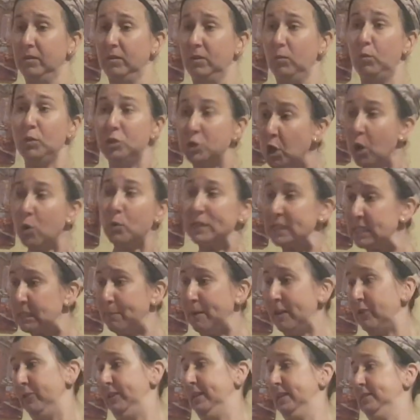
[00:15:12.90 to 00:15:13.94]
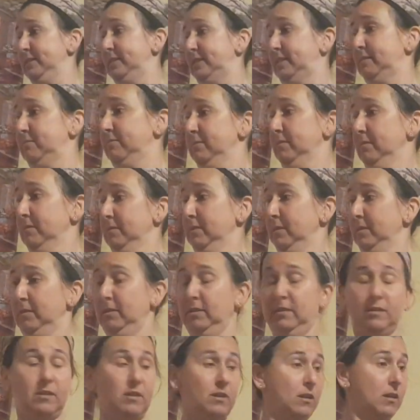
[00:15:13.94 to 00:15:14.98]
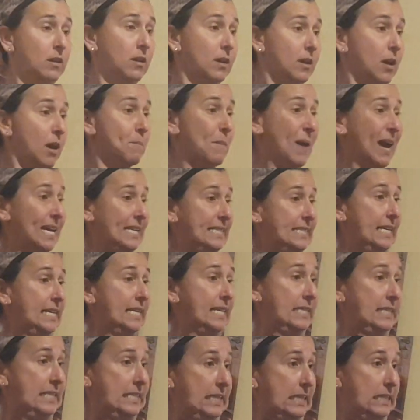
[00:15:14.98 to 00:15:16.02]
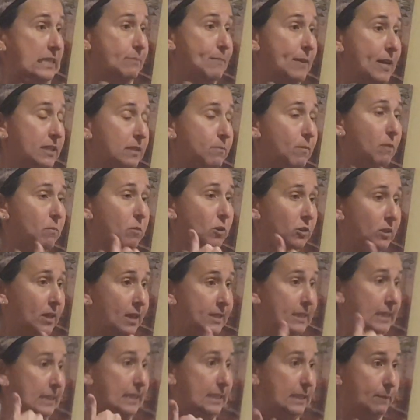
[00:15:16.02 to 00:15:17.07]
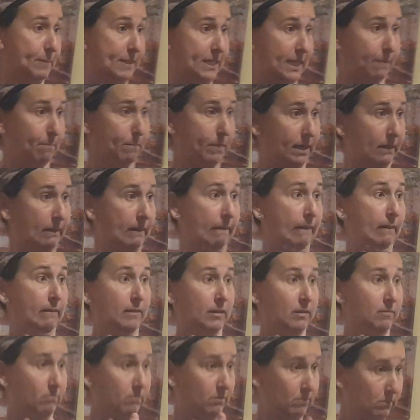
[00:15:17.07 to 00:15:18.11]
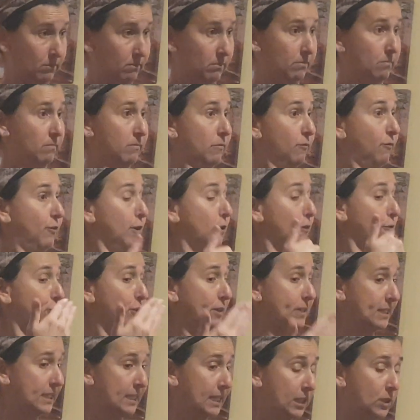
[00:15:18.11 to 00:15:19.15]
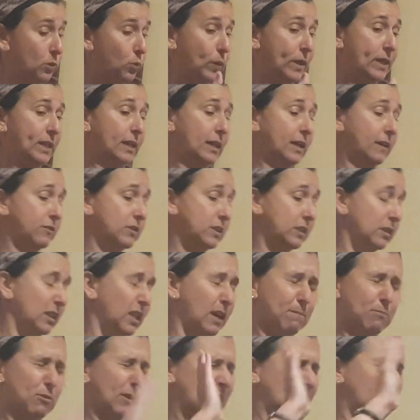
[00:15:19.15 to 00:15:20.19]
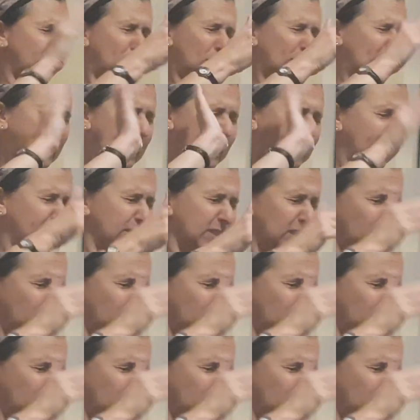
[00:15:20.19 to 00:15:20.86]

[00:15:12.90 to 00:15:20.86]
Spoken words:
With no experience. I'm 18 in 6 months. My birthday's in September. Feel free to send the wedding gifts. The birthday gifts,